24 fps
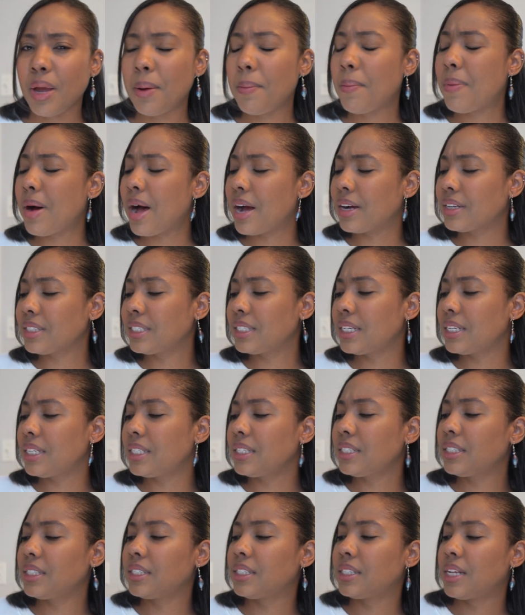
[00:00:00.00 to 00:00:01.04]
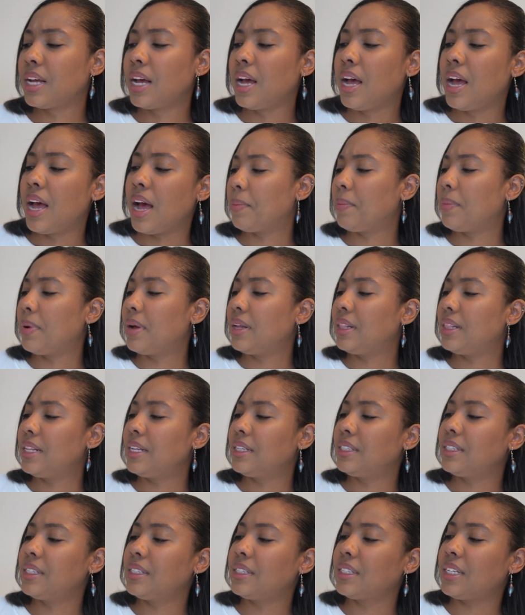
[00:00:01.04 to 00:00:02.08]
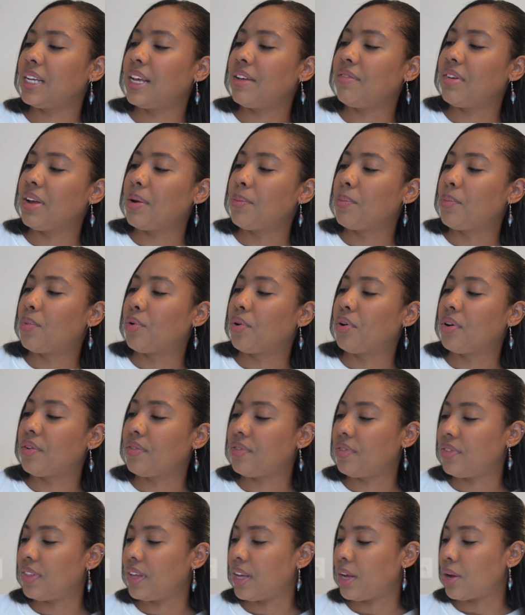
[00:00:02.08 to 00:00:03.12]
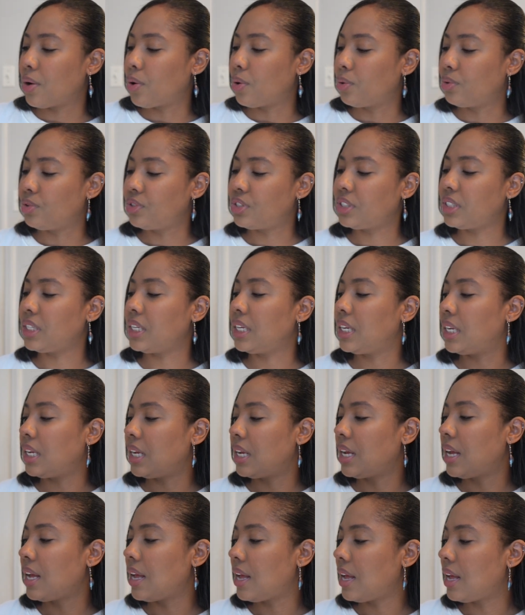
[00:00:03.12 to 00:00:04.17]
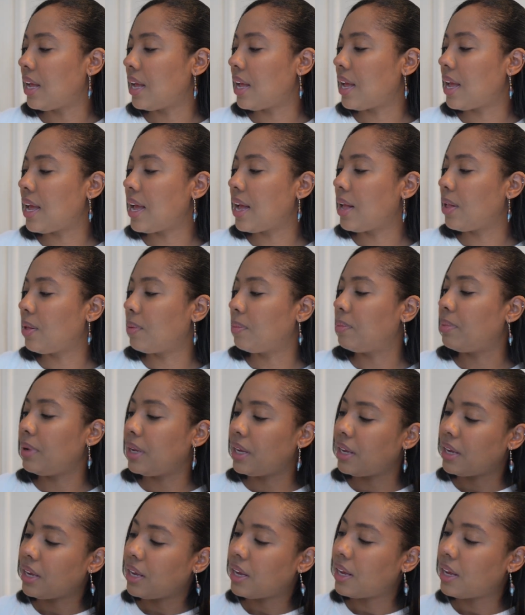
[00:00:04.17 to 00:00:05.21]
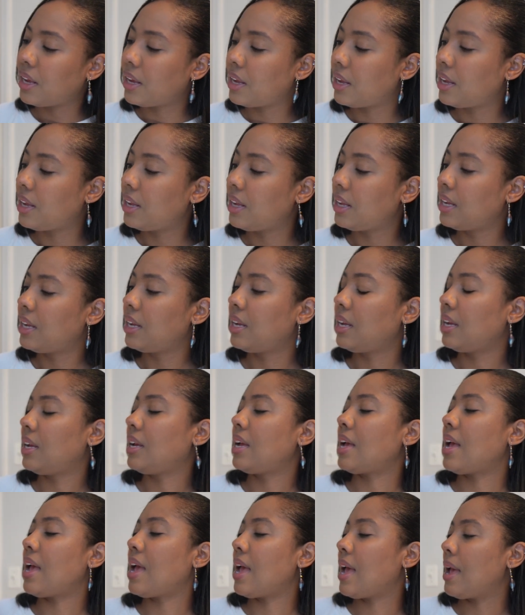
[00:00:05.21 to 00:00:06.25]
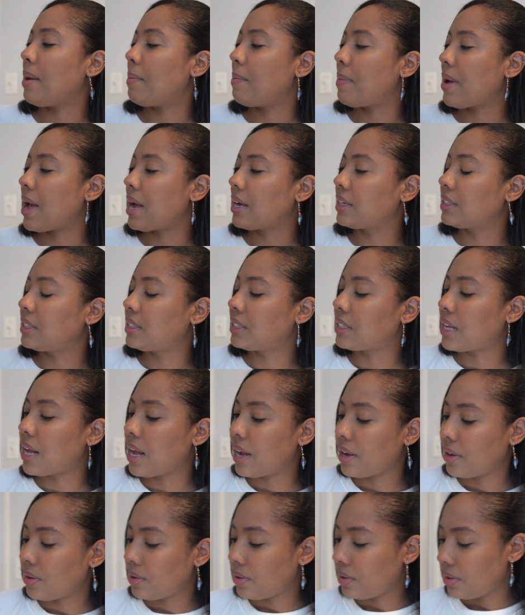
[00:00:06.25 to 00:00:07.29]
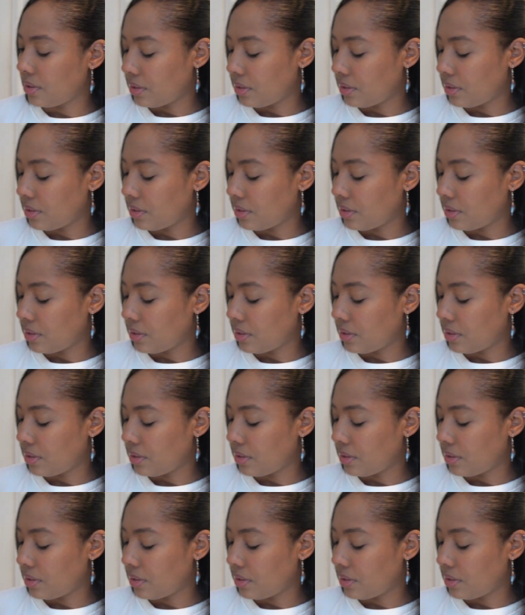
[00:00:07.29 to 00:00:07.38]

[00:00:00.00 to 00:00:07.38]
boxes, but this is giving more of the OG LB handbag style.